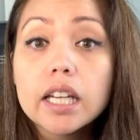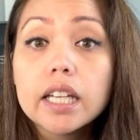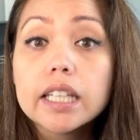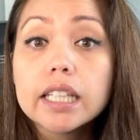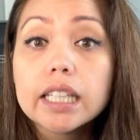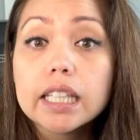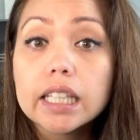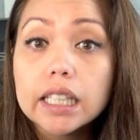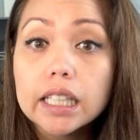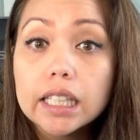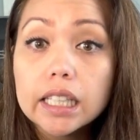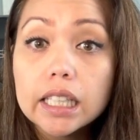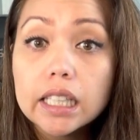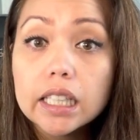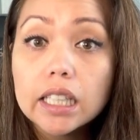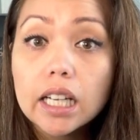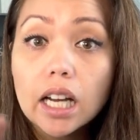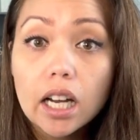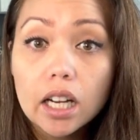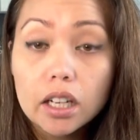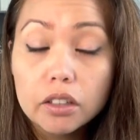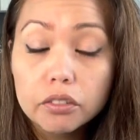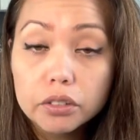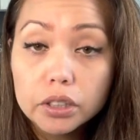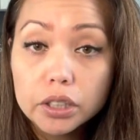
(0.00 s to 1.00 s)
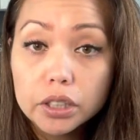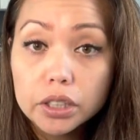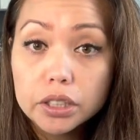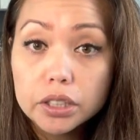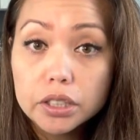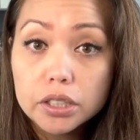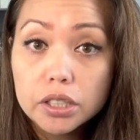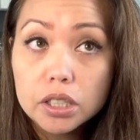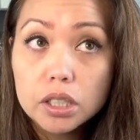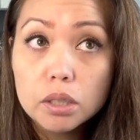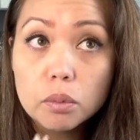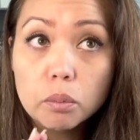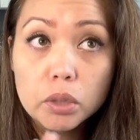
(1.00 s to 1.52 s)
He
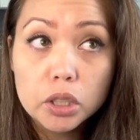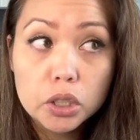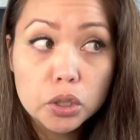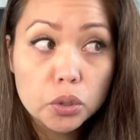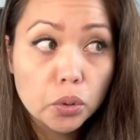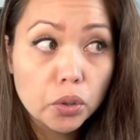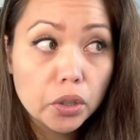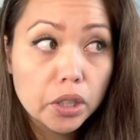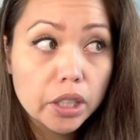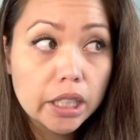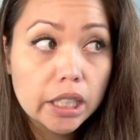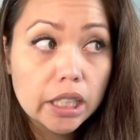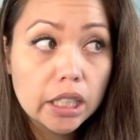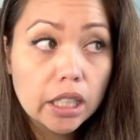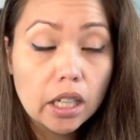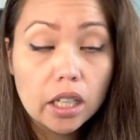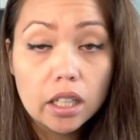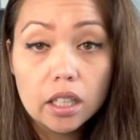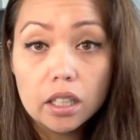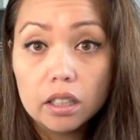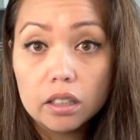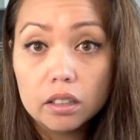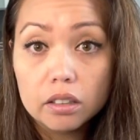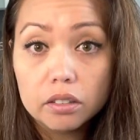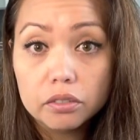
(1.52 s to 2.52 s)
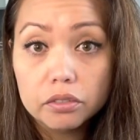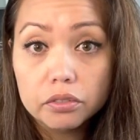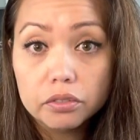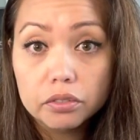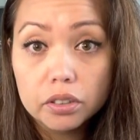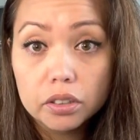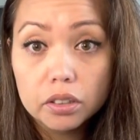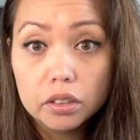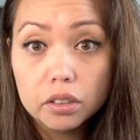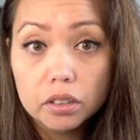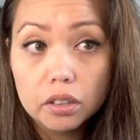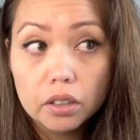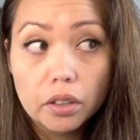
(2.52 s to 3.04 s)
covers majority of
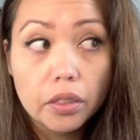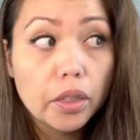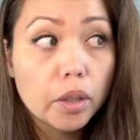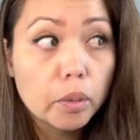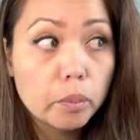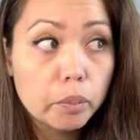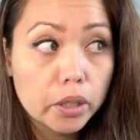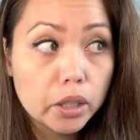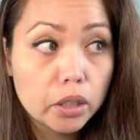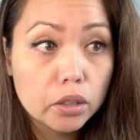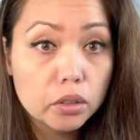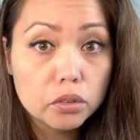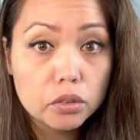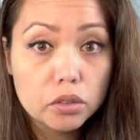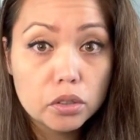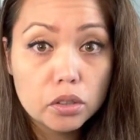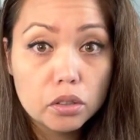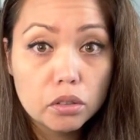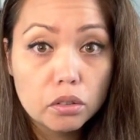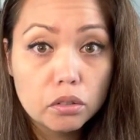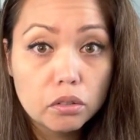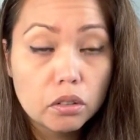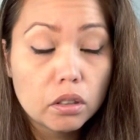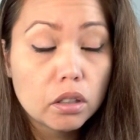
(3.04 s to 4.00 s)
the bills.